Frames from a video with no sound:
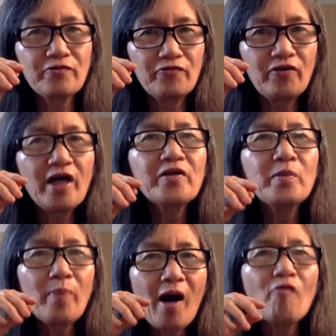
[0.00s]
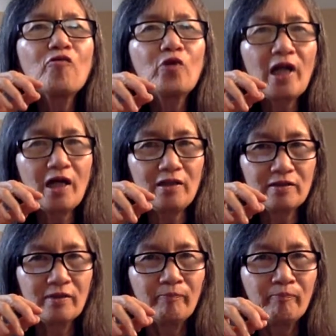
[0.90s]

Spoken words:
very powerful light.